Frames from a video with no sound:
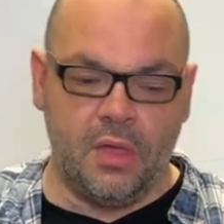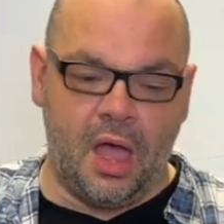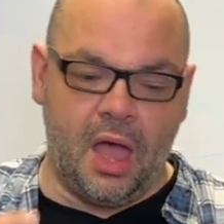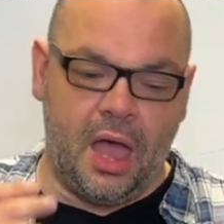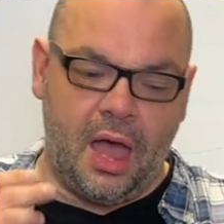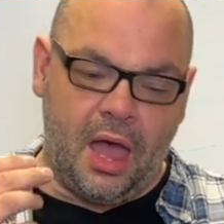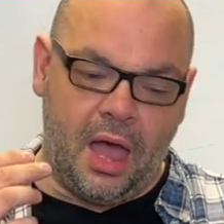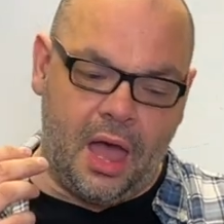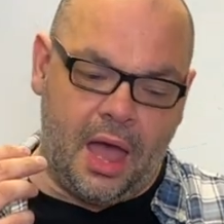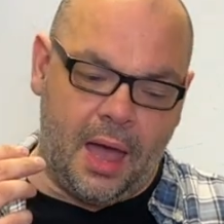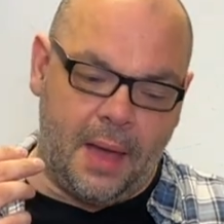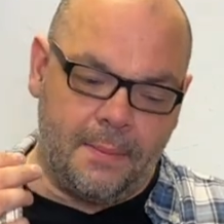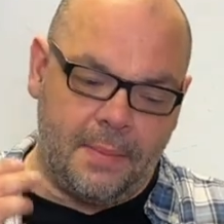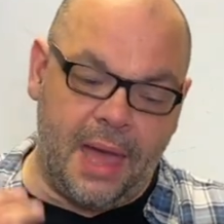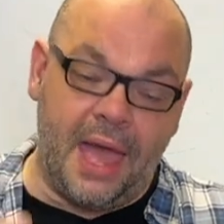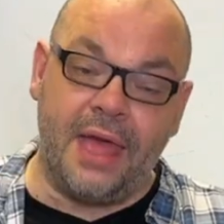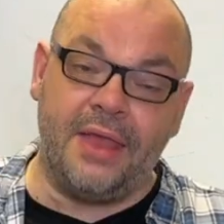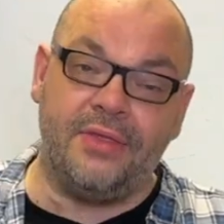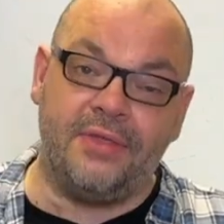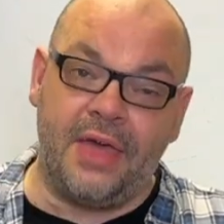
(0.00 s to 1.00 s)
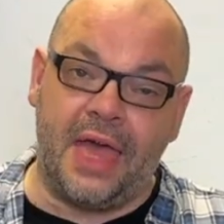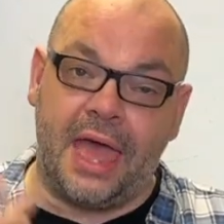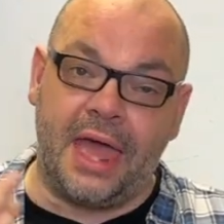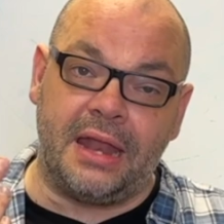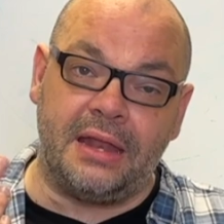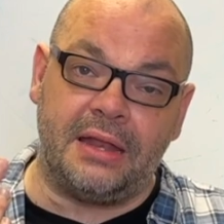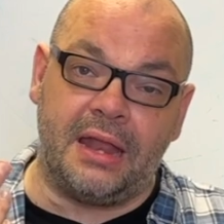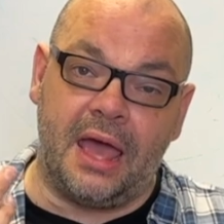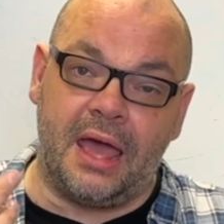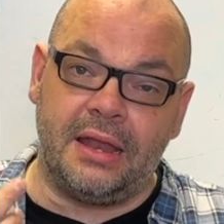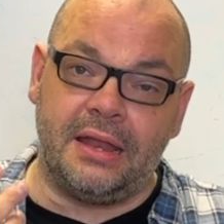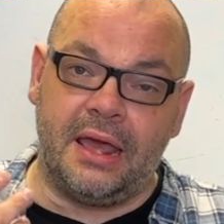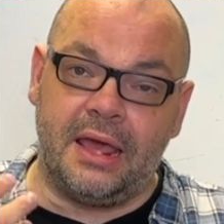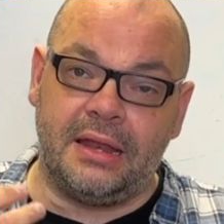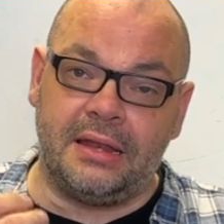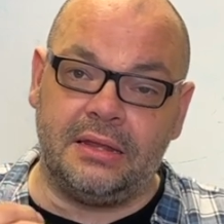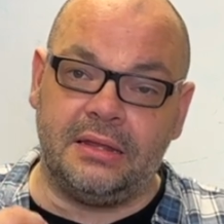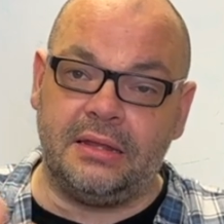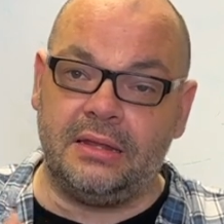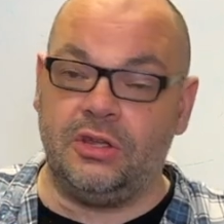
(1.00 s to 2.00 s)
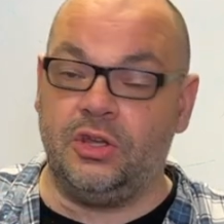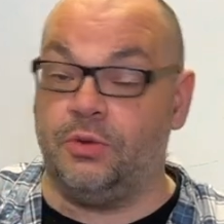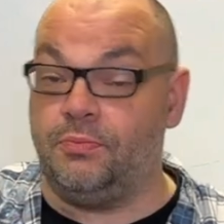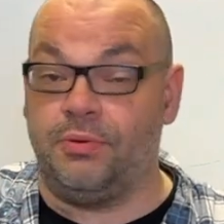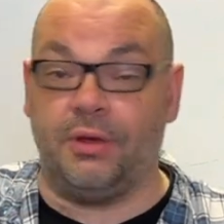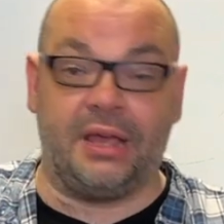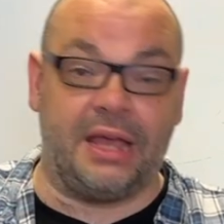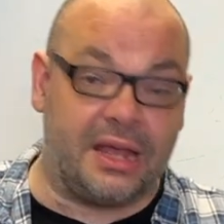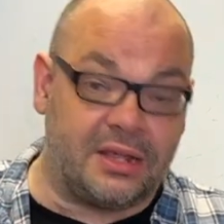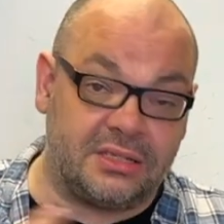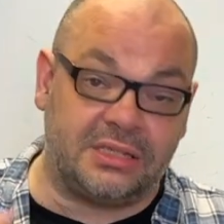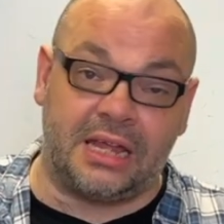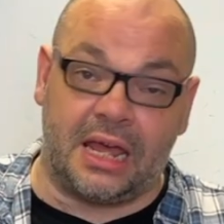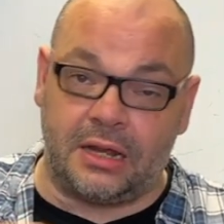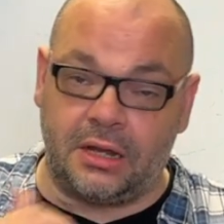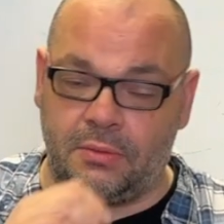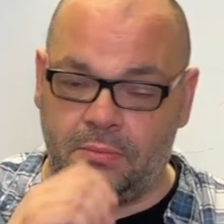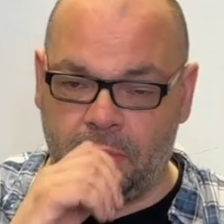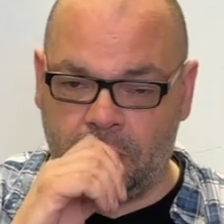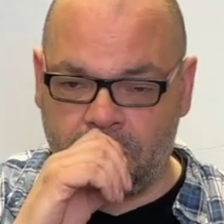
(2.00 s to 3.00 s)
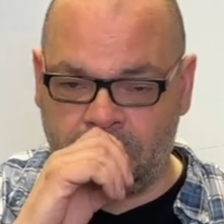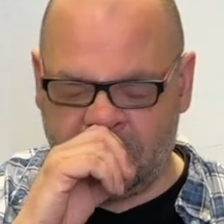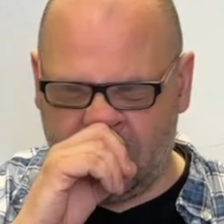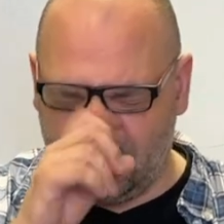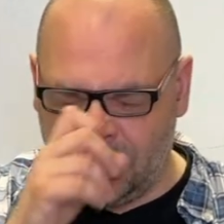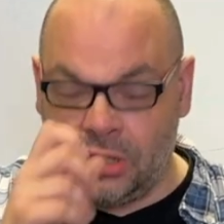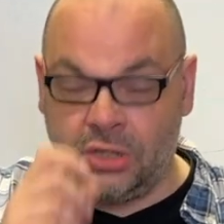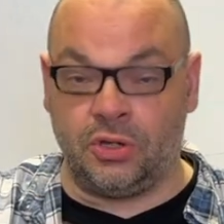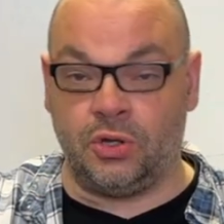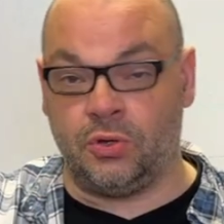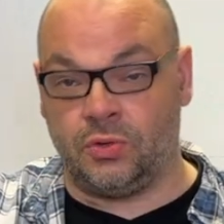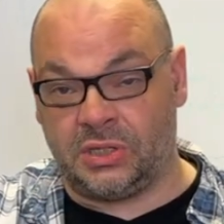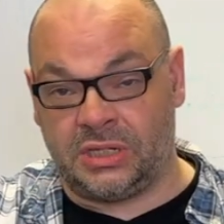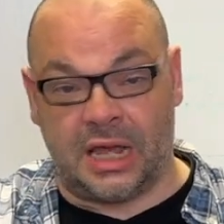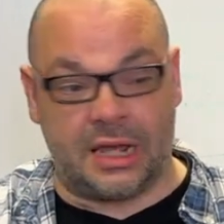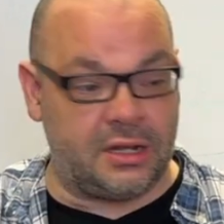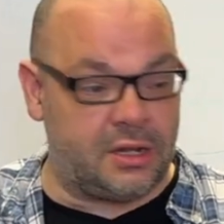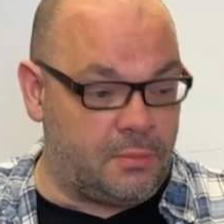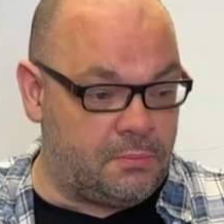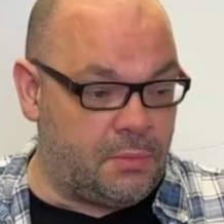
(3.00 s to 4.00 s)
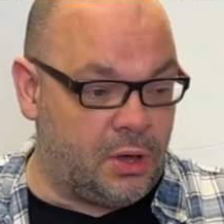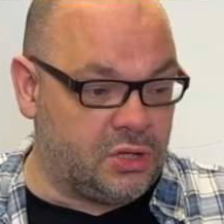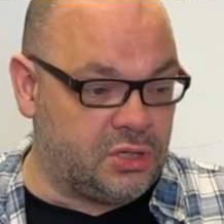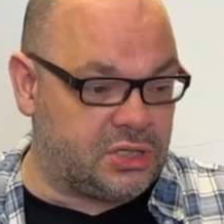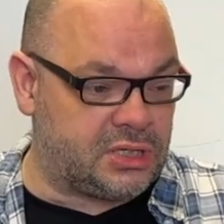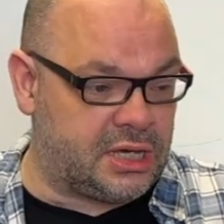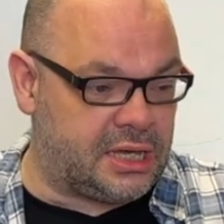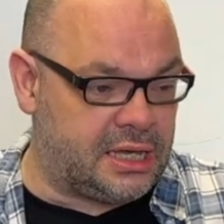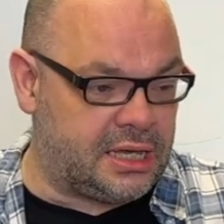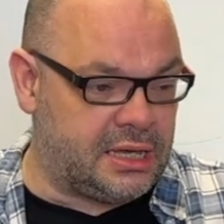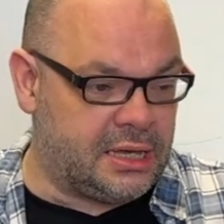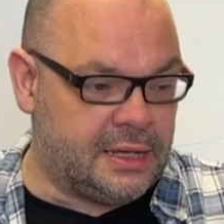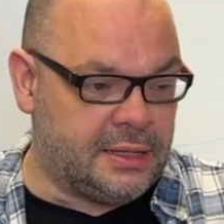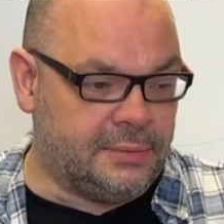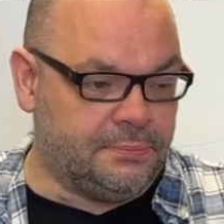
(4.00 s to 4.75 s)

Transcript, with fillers: Um, and then and then you'd bring out stand up Monty and you do stand up Monty